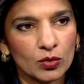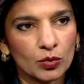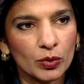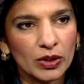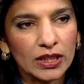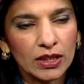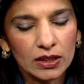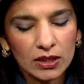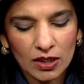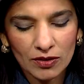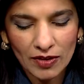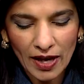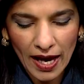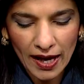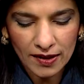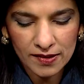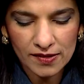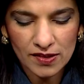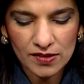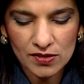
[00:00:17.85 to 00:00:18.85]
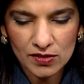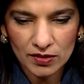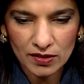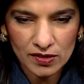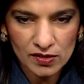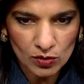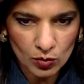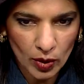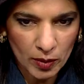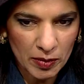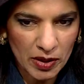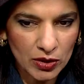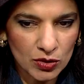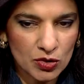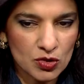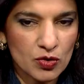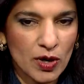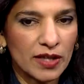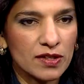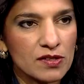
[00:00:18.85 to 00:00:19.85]
we can give access to these women to
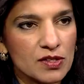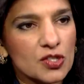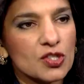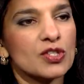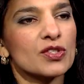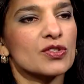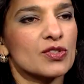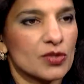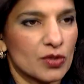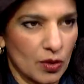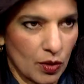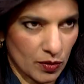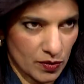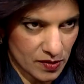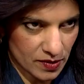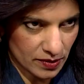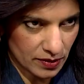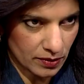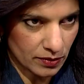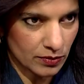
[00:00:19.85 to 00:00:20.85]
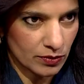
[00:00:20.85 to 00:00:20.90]
transition to those